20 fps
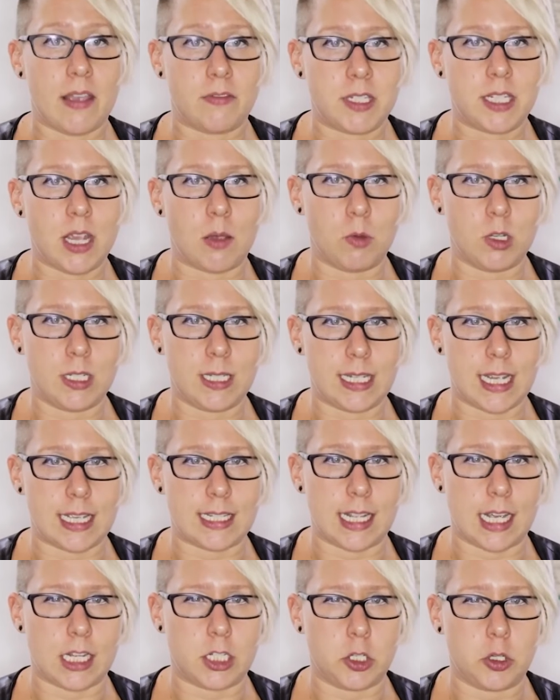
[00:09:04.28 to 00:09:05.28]
If someone
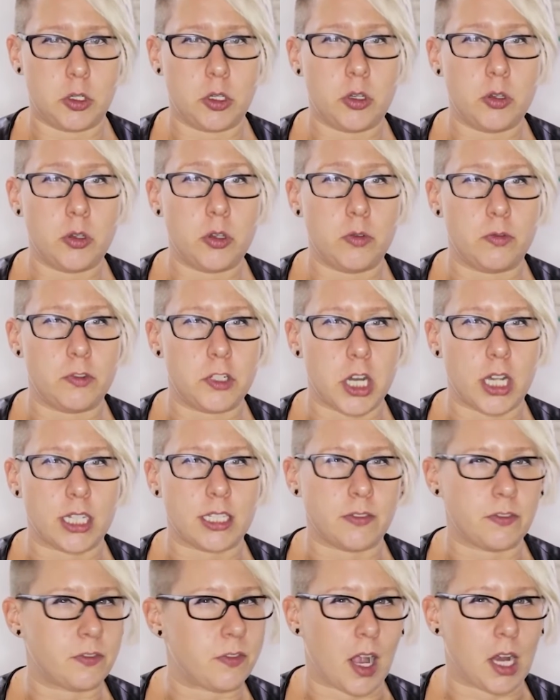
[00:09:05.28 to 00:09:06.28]
says that to you, you've
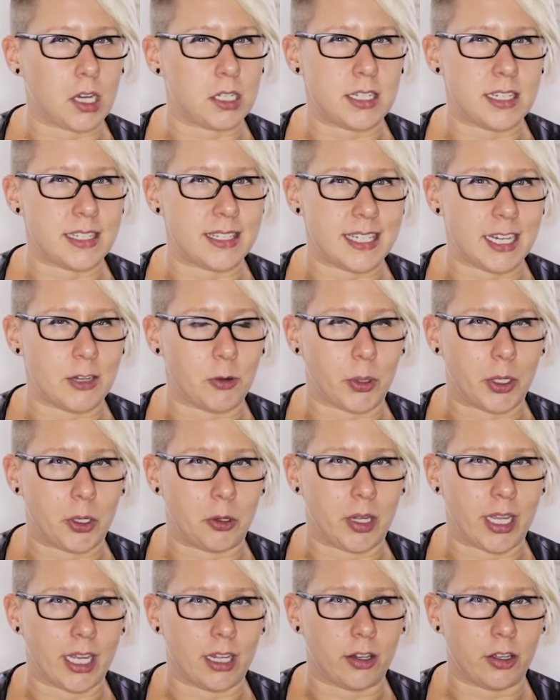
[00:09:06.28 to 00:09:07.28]
just fucked a
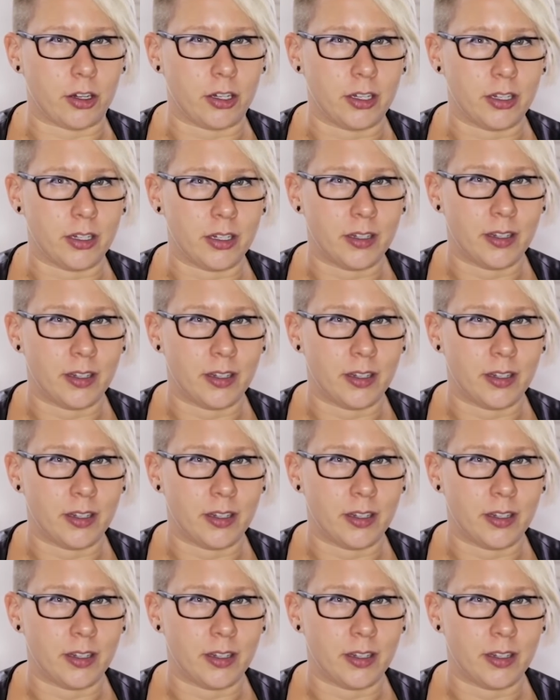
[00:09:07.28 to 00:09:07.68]
serial killer.